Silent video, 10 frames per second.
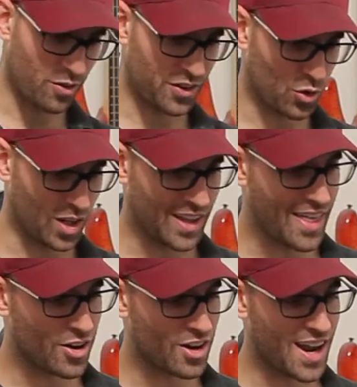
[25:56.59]
if it's real
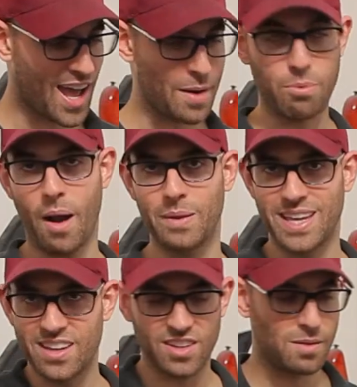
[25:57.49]
leather or not. It probably
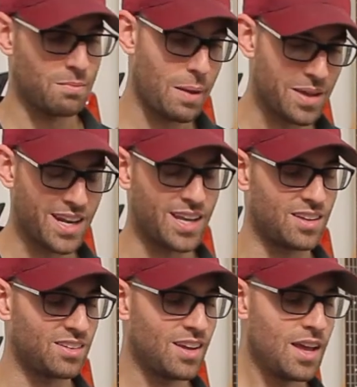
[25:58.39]
isn't. Maybe it is.